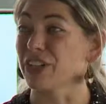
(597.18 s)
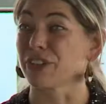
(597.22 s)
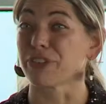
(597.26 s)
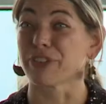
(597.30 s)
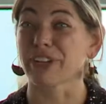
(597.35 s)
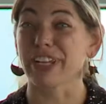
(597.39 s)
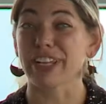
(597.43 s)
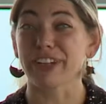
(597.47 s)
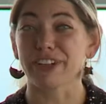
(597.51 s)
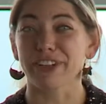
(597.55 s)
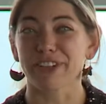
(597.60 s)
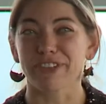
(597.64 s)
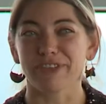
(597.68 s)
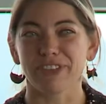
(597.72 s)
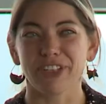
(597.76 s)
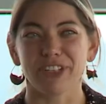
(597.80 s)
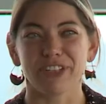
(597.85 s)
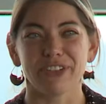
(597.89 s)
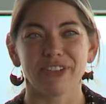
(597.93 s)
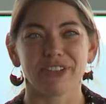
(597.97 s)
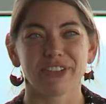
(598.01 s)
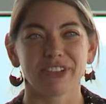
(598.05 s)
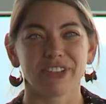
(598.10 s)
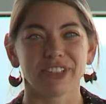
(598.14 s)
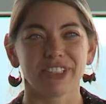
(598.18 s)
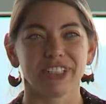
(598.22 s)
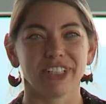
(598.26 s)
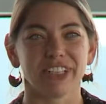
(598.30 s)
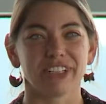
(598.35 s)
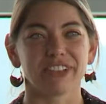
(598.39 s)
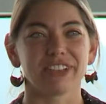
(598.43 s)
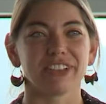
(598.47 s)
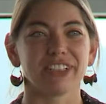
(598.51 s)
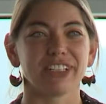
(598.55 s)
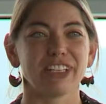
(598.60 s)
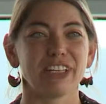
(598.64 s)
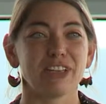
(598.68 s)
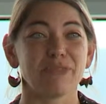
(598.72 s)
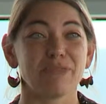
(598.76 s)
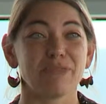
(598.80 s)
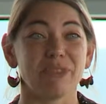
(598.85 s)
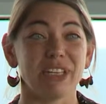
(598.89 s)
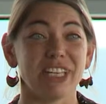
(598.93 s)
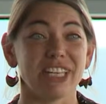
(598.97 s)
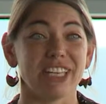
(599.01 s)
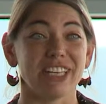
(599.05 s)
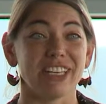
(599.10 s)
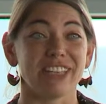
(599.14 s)
greener view could literally
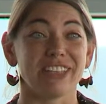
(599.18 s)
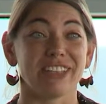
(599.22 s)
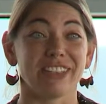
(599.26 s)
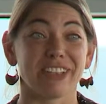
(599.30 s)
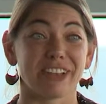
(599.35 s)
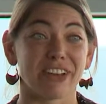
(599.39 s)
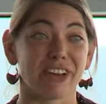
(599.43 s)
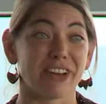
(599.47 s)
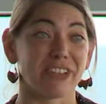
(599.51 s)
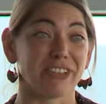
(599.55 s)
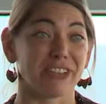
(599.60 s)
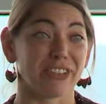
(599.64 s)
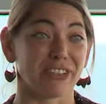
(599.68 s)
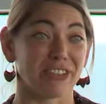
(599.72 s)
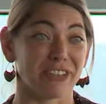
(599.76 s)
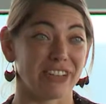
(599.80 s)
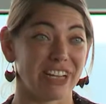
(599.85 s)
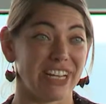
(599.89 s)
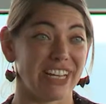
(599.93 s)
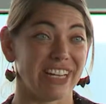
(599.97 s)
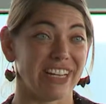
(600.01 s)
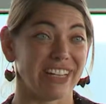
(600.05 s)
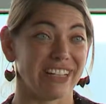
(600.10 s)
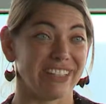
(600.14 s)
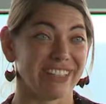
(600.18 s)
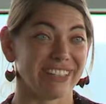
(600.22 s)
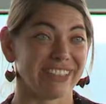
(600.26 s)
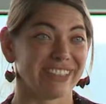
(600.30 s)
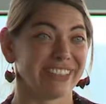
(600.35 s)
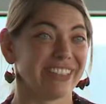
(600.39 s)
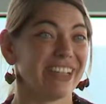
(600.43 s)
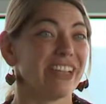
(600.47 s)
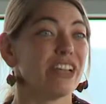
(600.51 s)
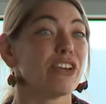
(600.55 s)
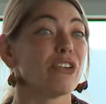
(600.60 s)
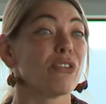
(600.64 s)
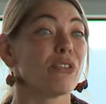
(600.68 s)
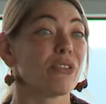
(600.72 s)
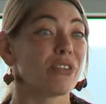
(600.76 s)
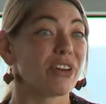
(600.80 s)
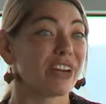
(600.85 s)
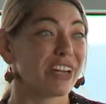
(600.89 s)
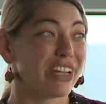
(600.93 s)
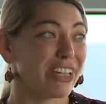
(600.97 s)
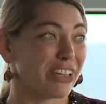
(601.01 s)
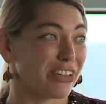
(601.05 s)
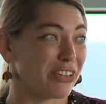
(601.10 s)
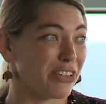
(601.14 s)
be the color green, or
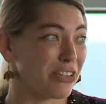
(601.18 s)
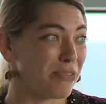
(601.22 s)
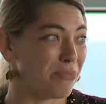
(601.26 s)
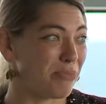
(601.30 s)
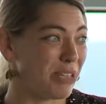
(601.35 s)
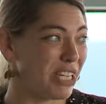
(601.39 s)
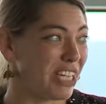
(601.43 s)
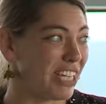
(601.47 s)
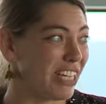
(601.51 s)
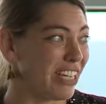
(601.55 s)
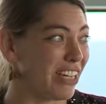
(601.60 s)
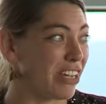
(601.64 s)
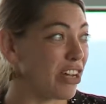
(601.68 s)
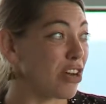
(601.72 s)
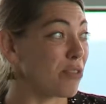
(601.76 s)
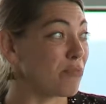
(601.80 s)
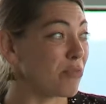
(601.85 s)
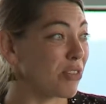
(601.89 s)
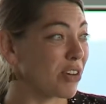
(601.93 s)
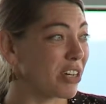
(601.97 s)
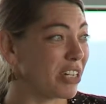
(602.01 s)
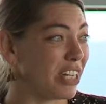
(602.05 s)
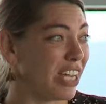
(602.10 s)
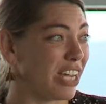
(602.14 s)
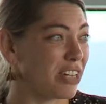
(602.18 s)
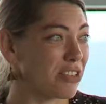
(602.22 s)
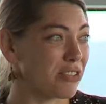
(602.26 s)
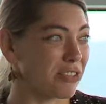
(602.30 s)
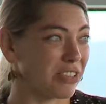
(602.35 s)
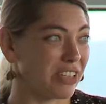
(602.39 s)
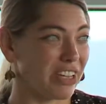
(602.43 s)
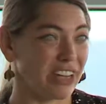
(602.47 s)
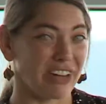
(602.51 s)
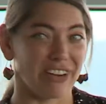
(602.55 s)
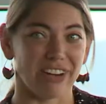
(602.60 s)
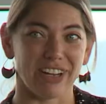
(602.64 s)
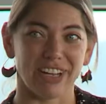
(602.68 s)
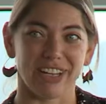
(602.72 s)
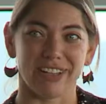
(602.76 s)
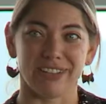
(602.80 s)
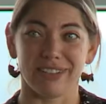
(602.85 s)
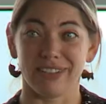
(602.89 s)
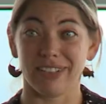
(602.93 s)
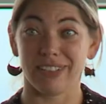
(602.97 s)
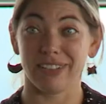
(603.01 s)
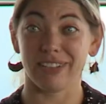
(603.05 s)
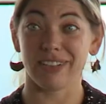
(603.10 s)
it could be a more natural area that's